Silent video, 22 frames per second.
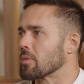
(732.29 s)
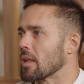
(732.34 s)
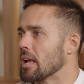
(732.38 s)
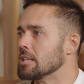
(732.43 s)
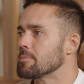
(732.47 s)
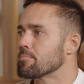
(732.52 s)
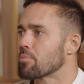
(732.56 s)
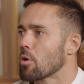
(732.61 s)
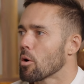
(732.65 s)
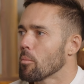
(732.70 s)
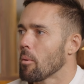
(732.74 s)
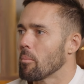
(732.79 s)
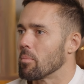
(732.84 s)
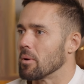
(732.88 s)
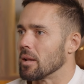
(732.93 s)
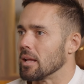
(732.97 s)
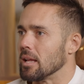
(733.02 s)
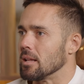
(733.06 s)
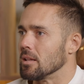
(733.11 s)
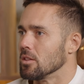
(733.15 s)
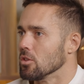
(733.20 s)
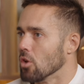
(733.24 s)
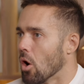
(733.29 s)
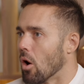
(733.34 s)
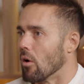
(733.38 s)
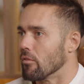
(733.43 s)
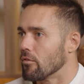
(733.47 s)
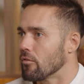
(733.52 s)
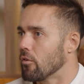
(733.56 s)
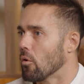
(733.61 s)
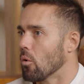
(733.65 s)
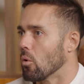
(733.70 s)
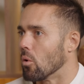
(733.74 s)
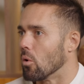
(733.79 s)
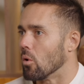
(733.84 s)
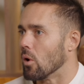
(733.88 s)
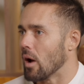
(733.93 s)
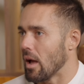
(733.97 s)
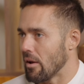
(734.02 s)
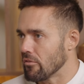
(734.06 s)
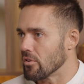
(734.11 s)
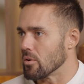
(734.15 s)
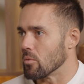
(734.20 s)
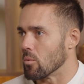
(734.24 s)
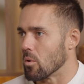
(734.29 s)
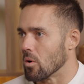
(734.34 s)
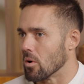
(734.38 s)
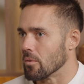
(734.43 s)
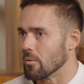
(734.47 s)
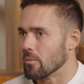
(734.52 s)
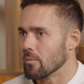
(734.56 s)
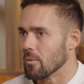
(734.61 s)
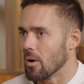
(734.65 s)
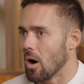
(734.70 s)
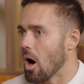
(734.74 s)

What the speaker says: is probably not for everyone.